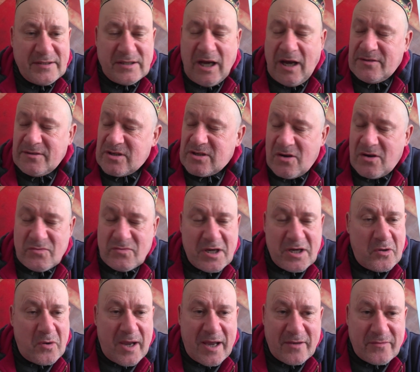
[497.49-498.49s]
I don't
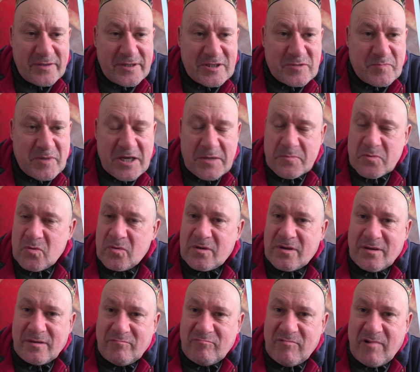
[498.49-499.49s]
know how these people
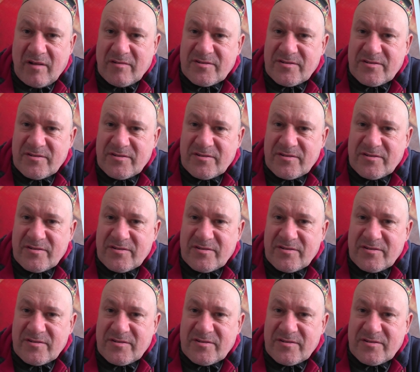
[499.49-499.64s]
can